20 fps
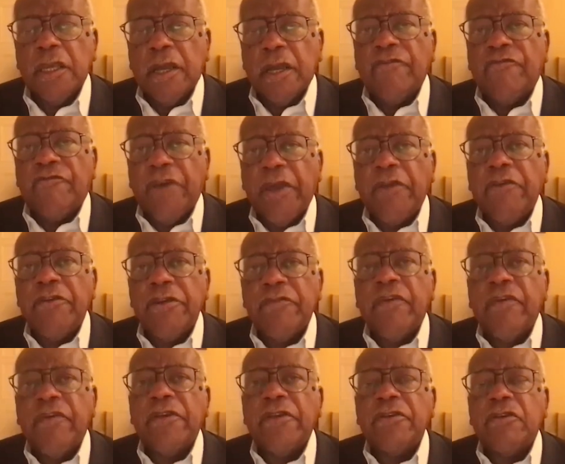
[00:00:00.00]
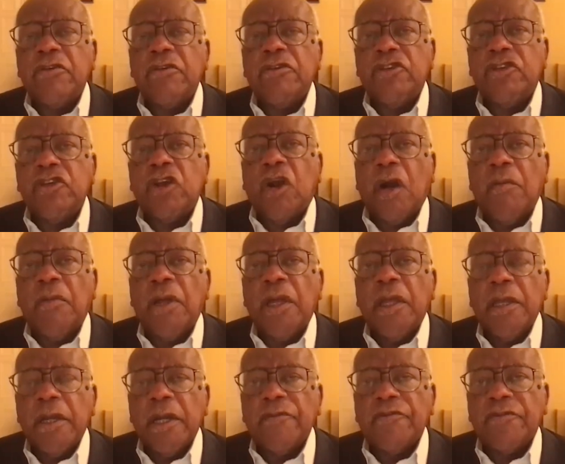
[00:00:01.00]
a very, very good job
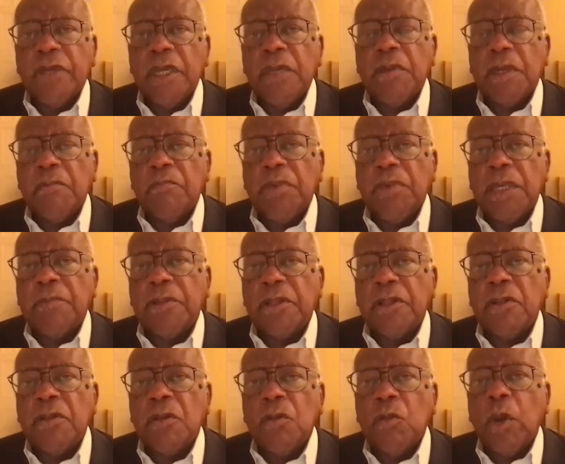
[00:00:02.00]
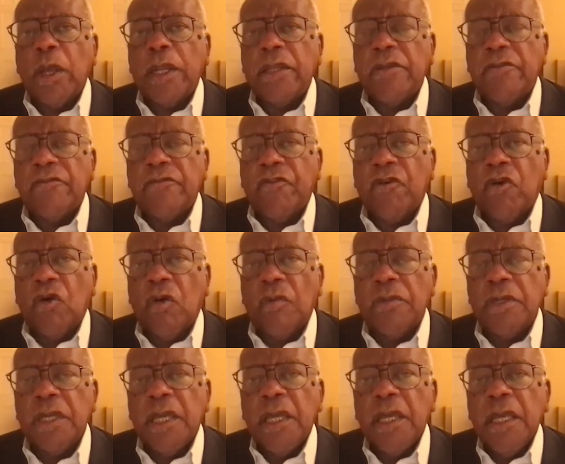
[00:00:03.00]
of keeping people well
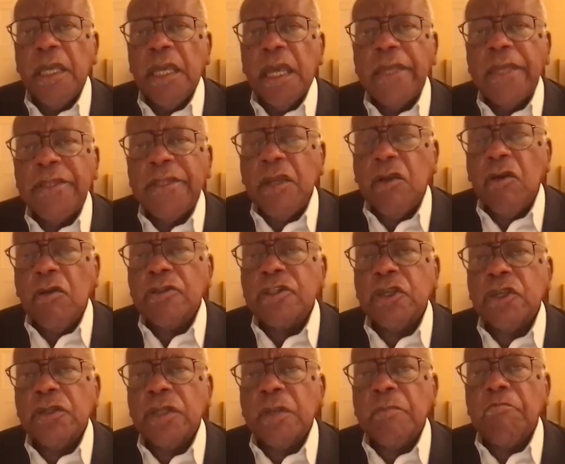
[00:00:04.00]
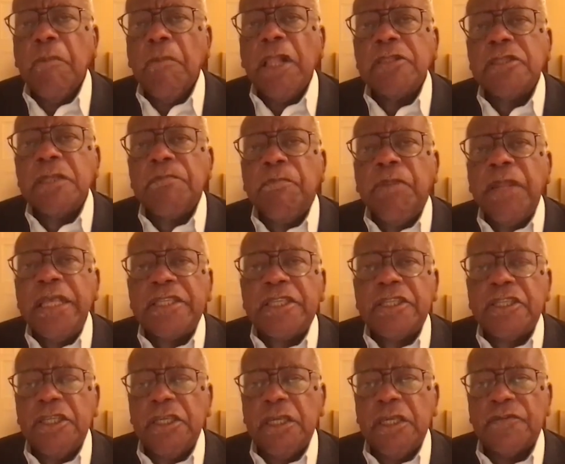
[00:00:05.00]
informed. I think also the
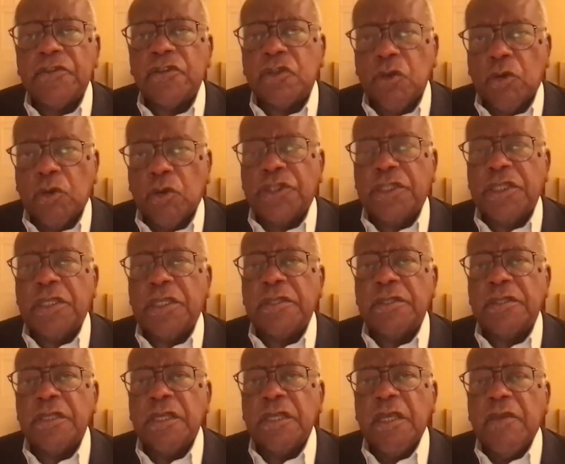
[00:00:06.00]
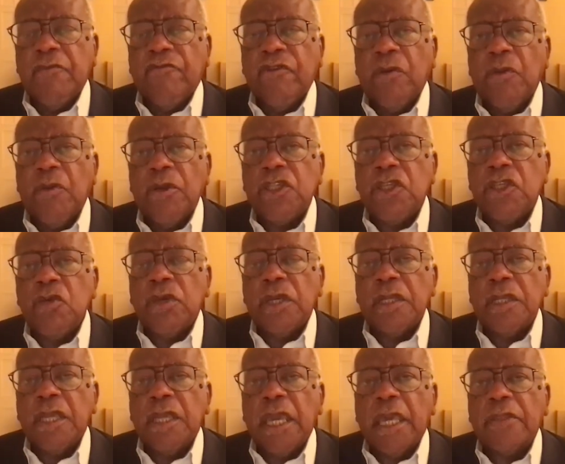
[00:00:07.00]
multiplicity of sources from which you
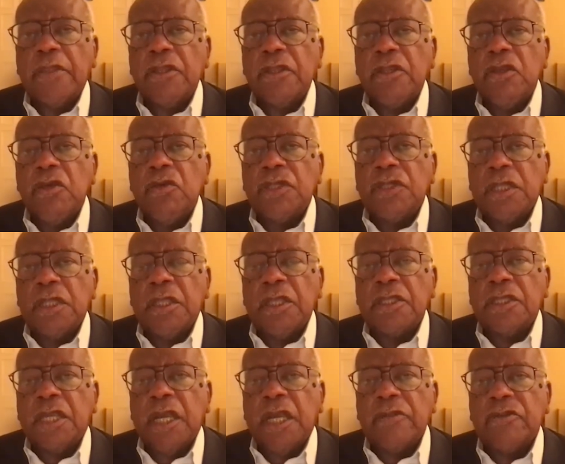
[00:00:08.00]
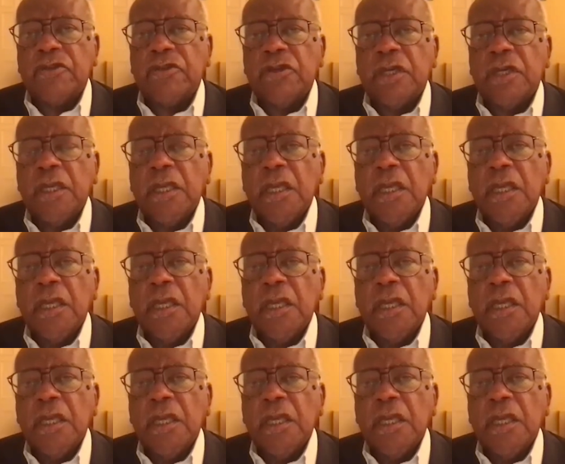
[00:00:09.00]
can get the news in this country